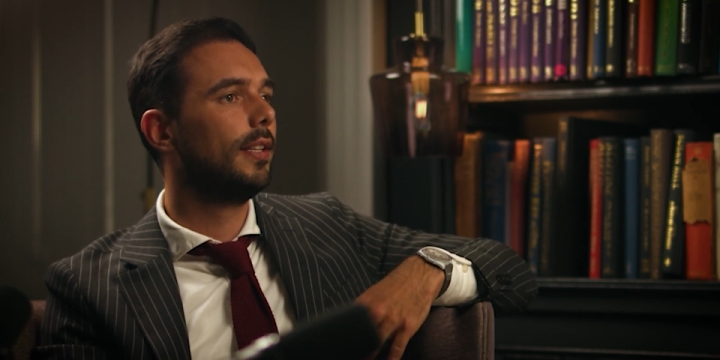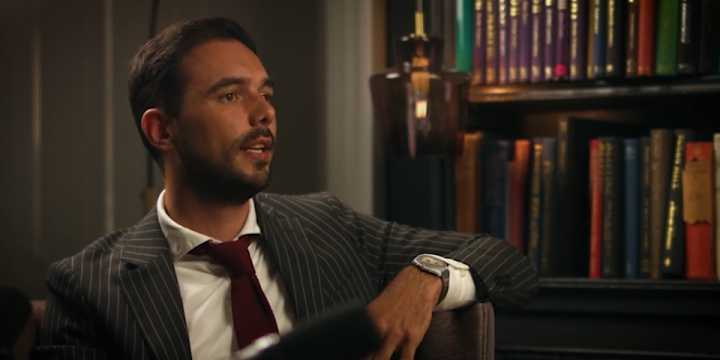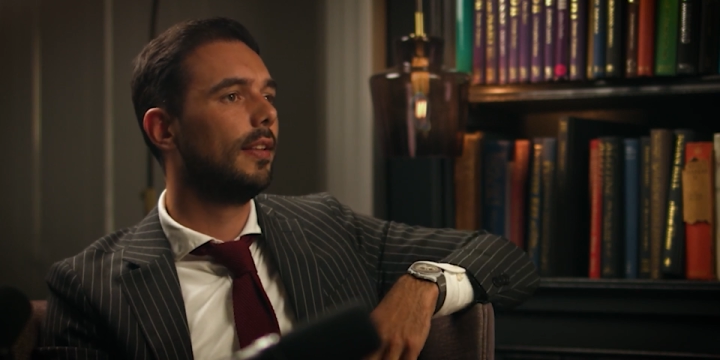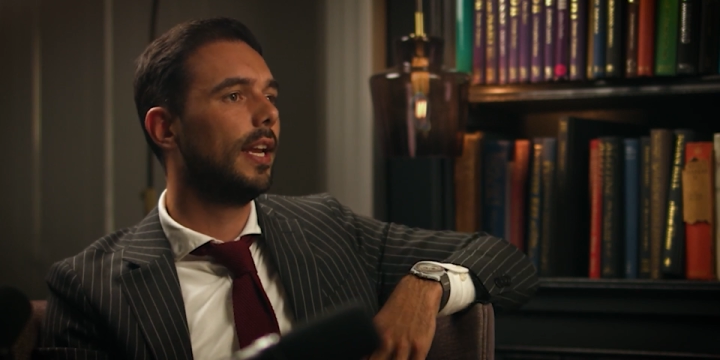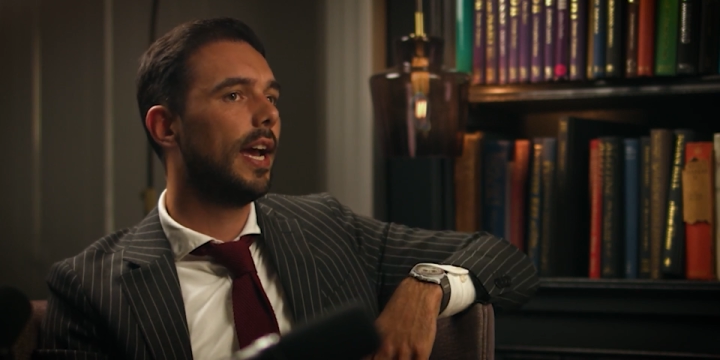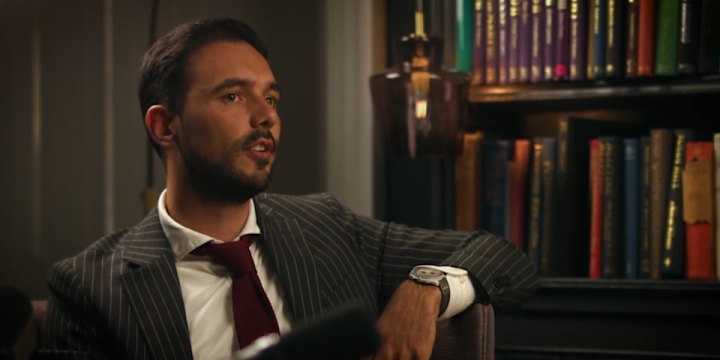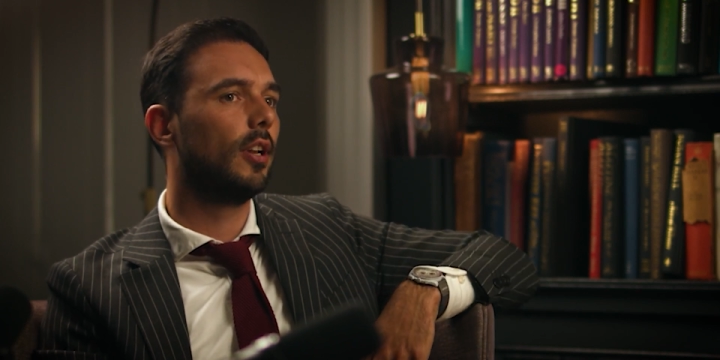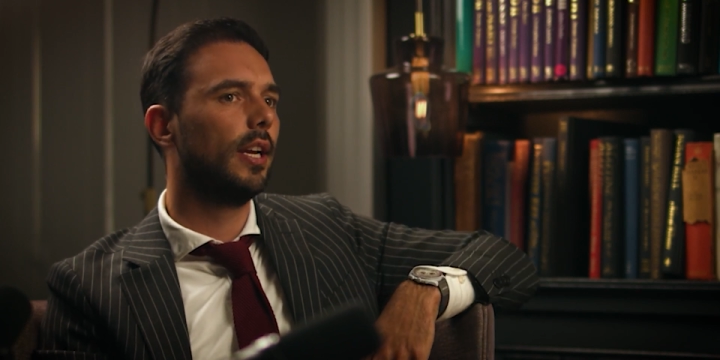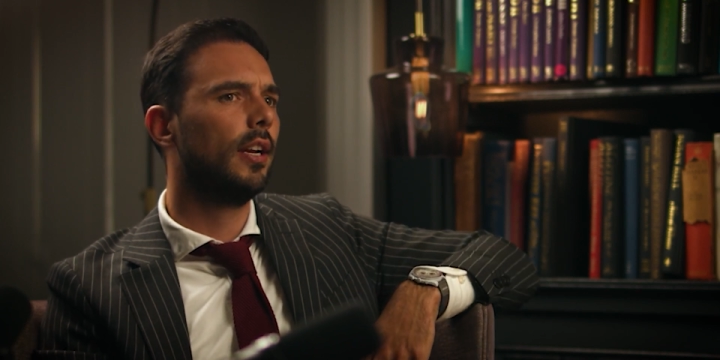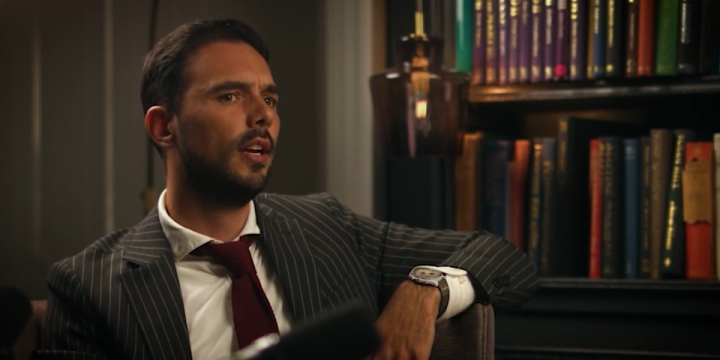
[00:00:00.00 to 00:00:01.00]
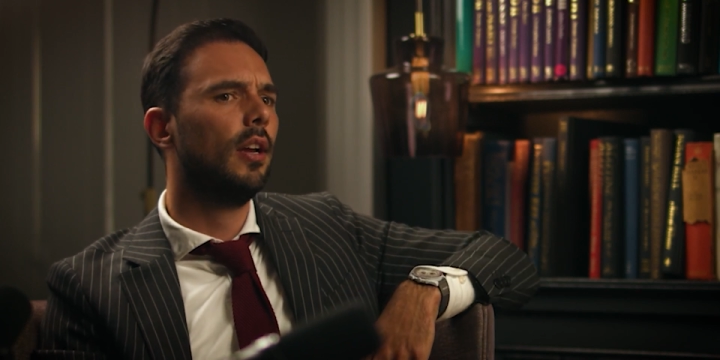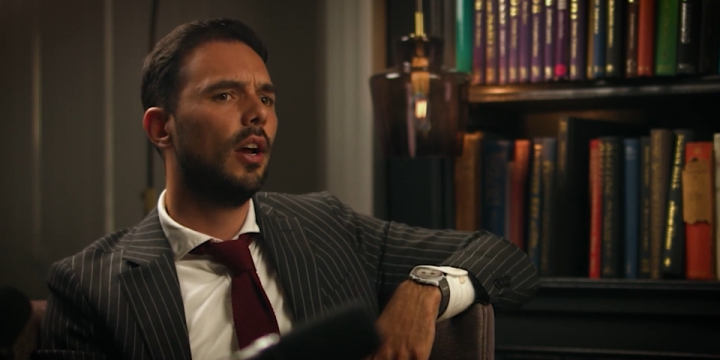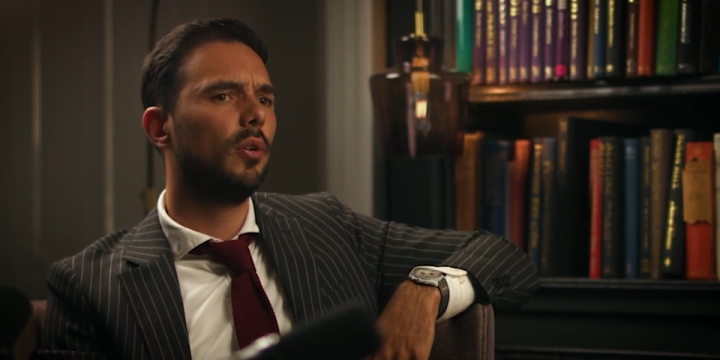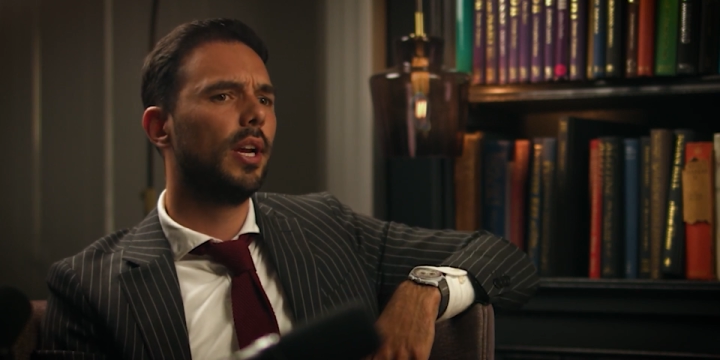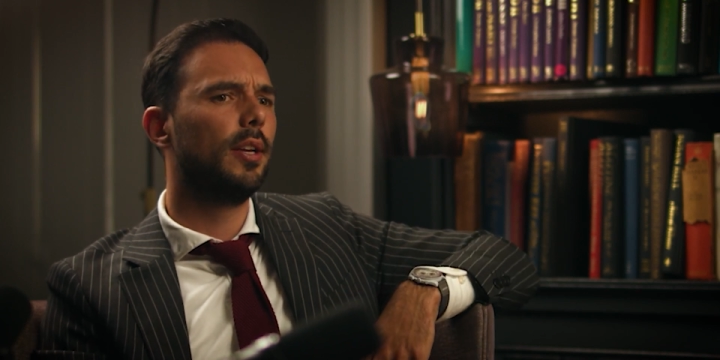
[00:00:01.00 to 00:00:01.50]
That they ask like,
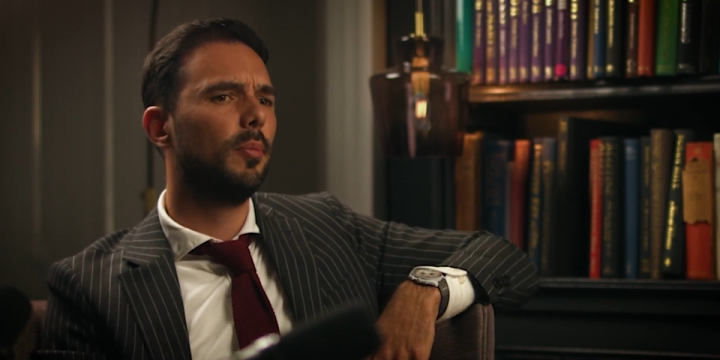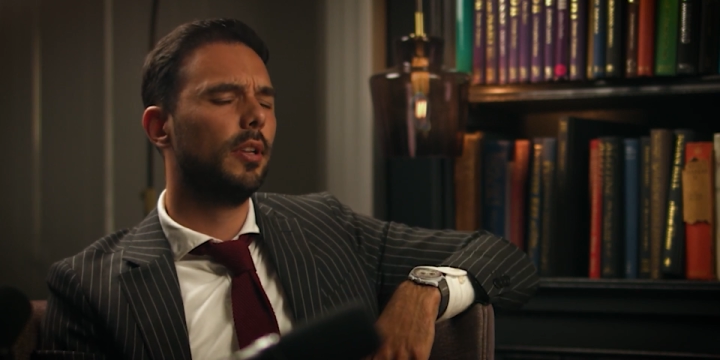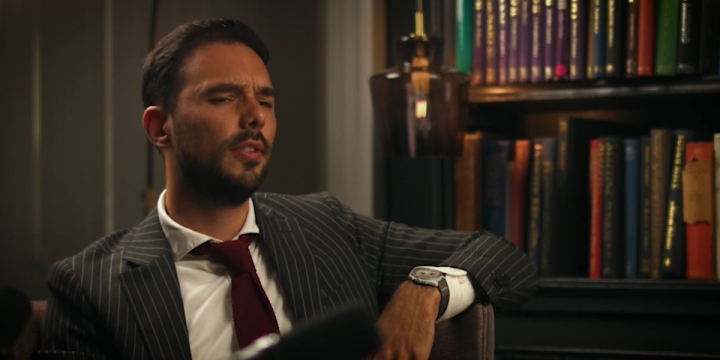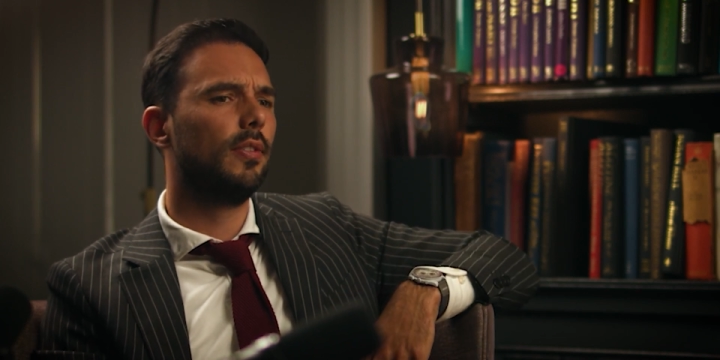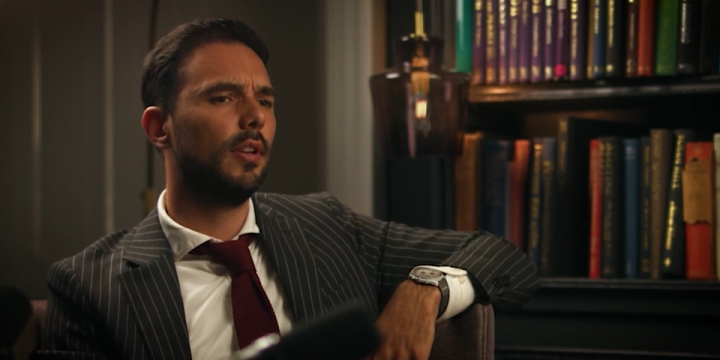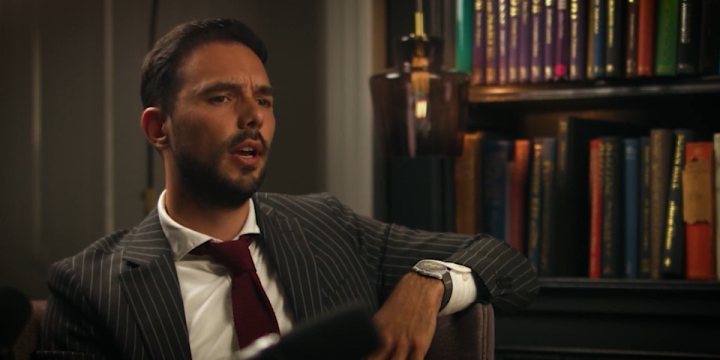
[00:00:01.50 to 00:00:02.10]
okay, but